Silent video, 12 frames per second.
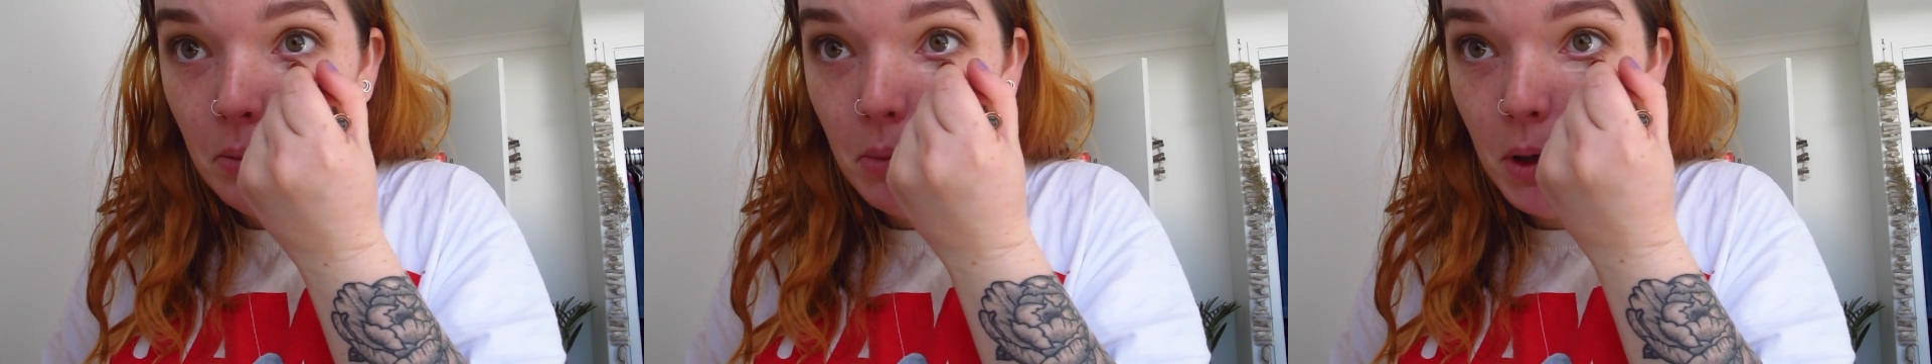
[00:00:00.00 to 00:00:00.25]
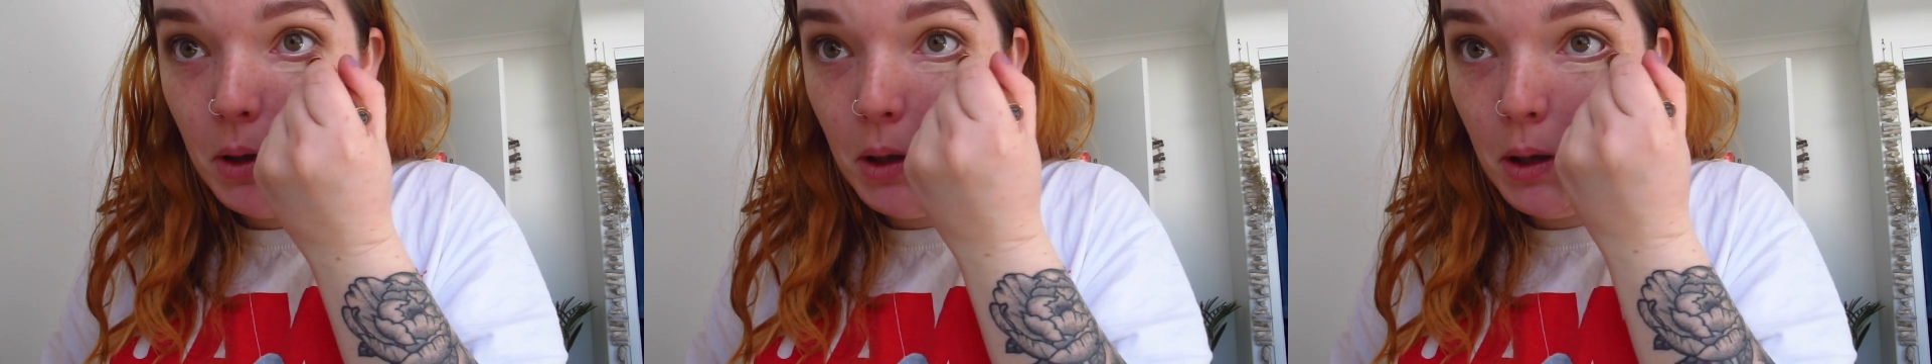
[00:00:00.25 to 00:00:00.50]

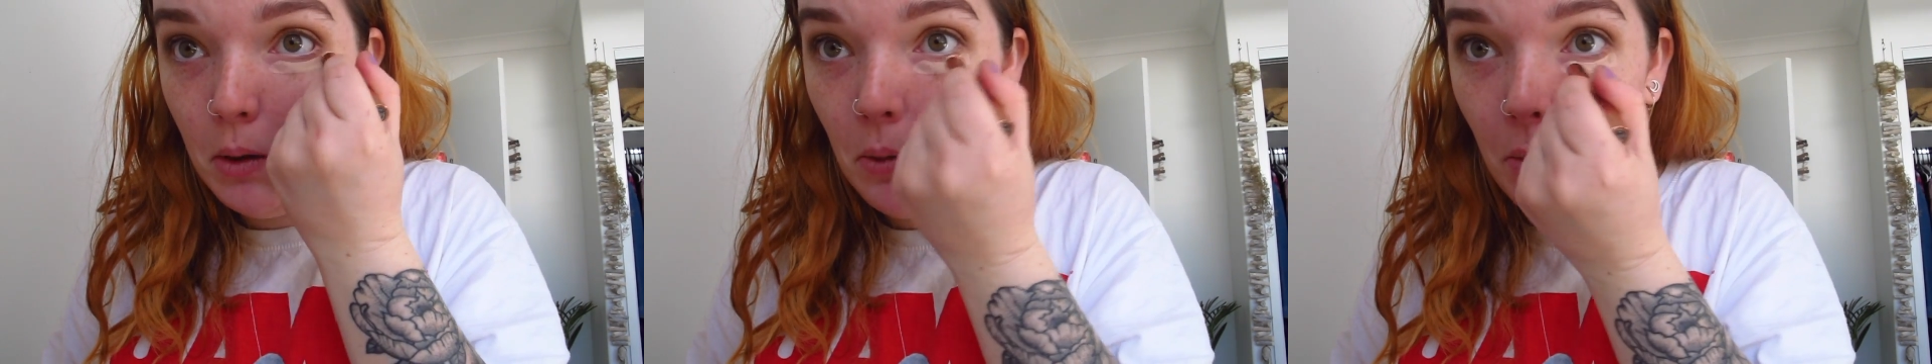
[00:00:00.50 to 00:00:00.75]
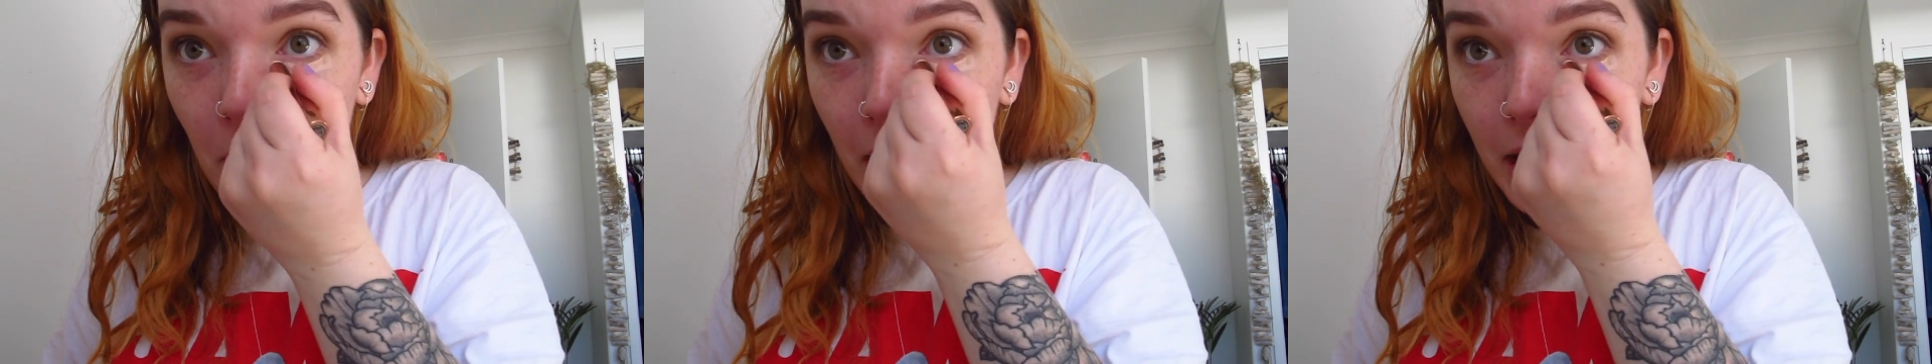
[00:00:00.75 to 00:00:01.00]
be
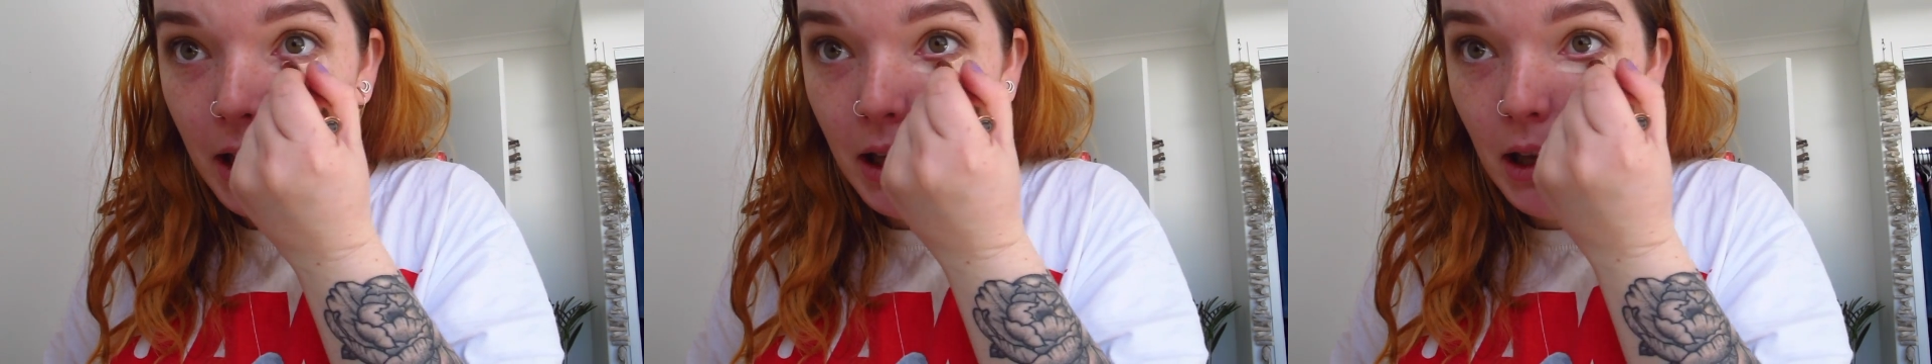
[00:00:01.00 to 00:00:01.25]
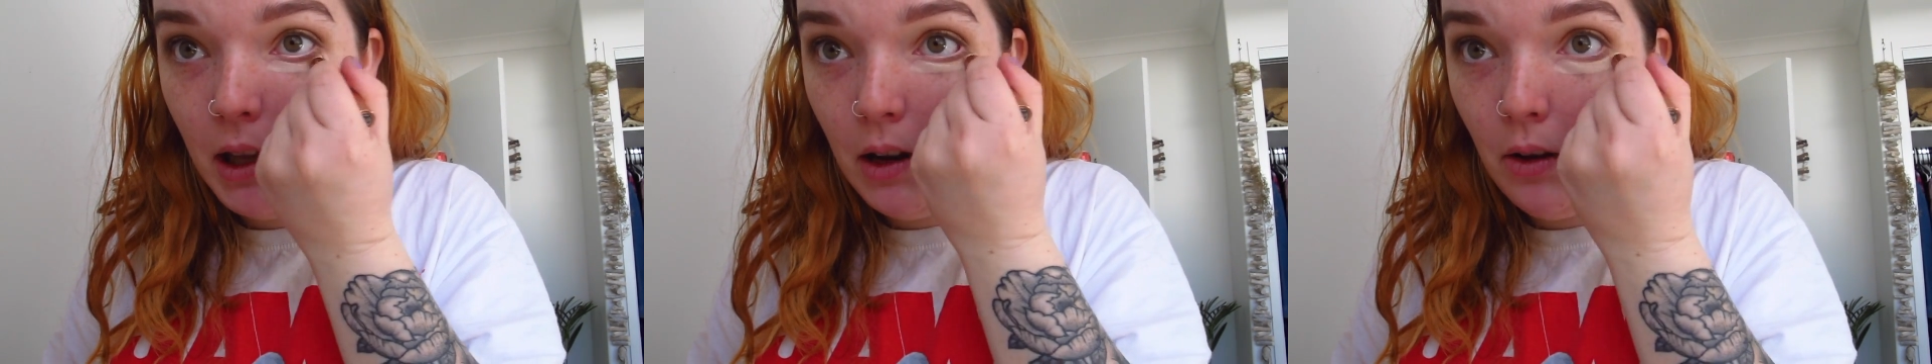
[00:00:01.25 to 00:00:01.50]

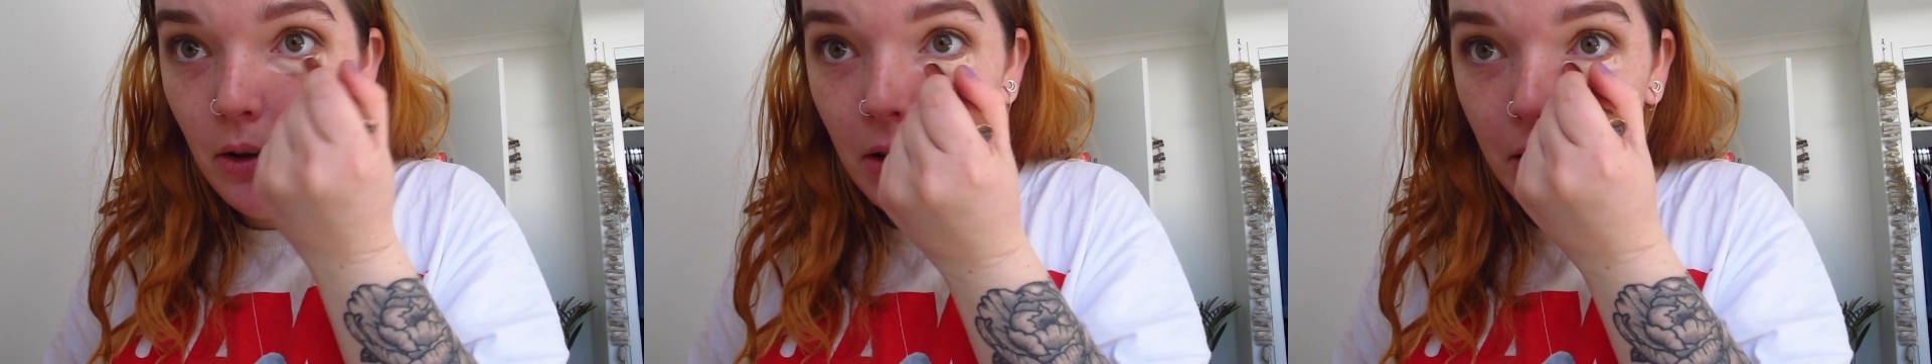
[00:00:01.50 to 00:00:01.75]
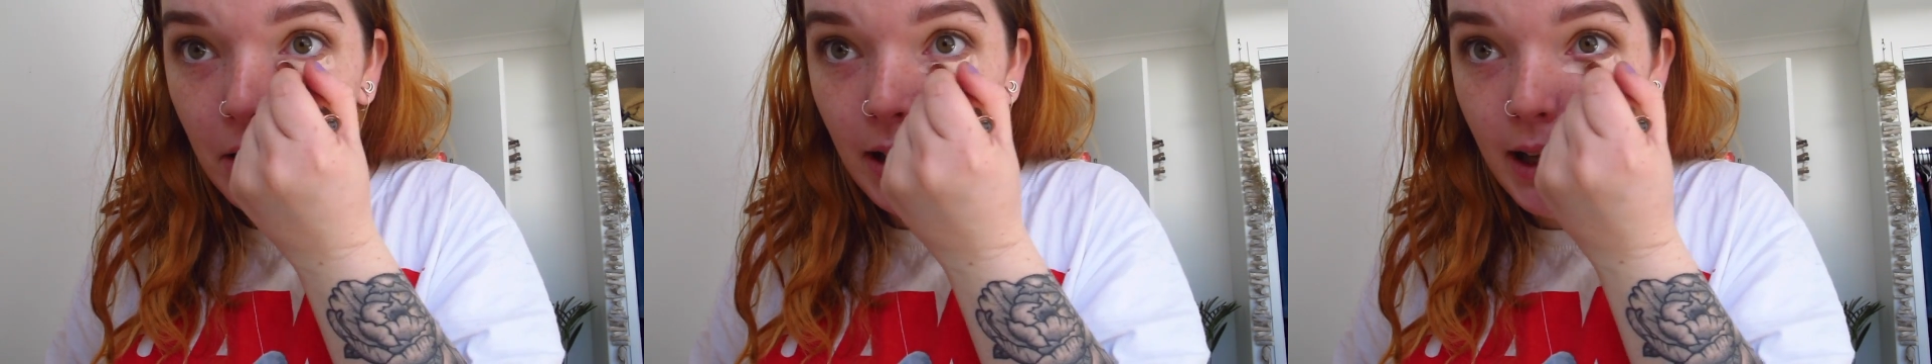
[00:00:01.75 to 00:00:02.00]
whacking it
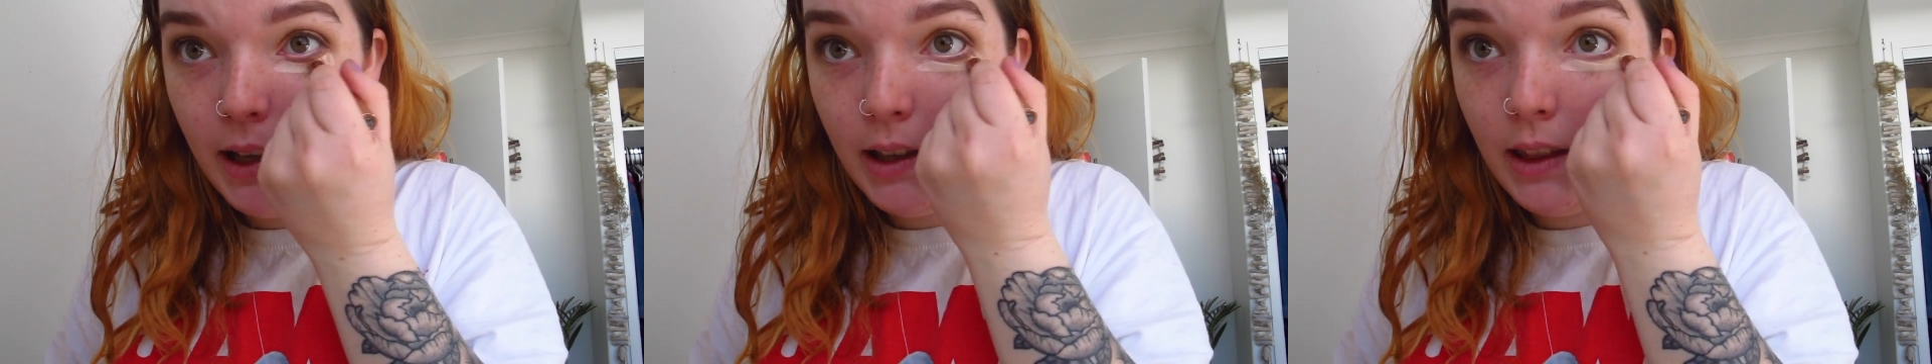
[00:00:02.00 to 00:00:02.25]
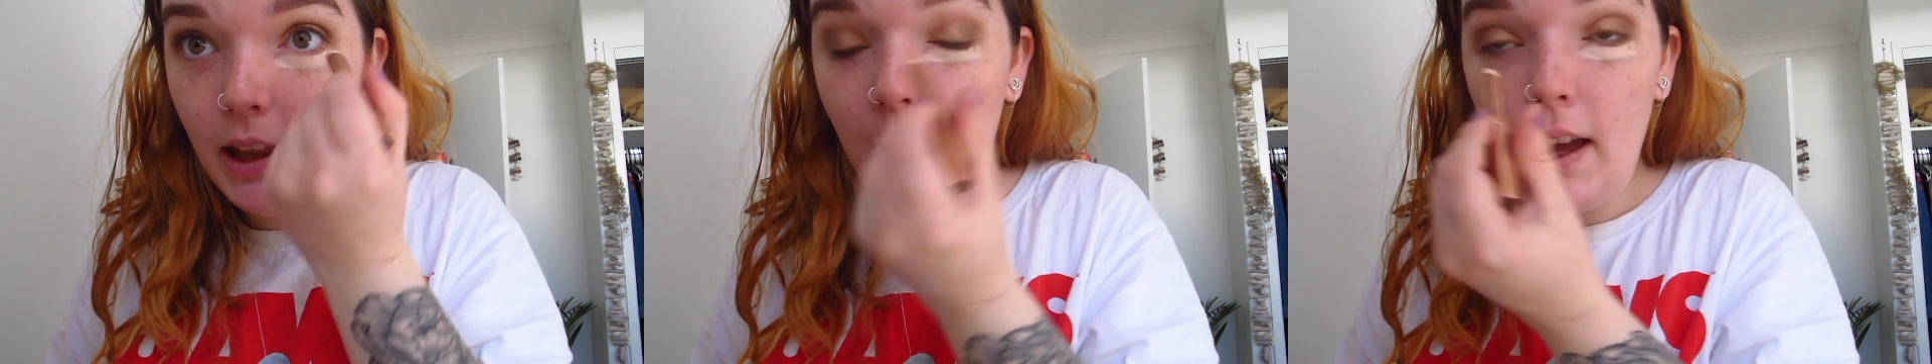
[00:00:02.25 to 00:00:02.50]
on like
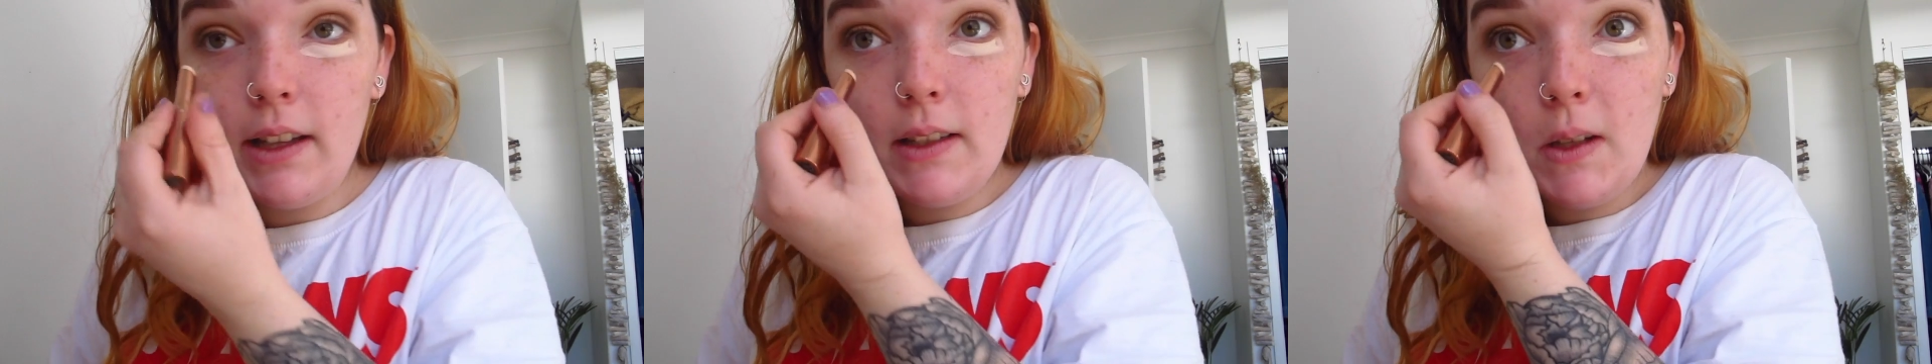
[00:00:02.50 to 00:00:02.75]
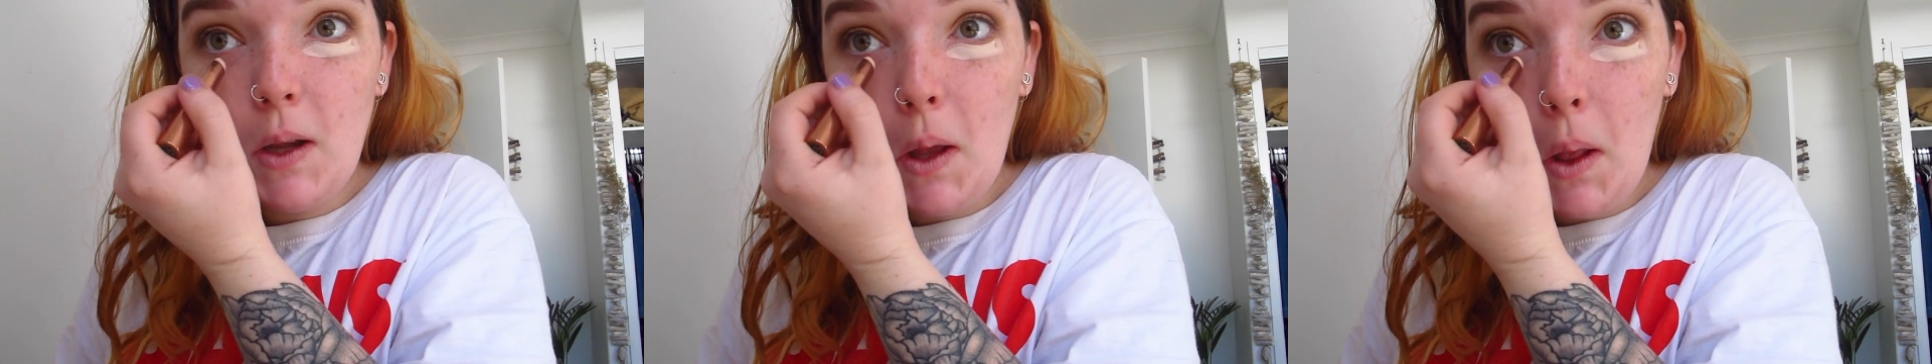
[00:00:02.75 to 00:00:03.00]
that.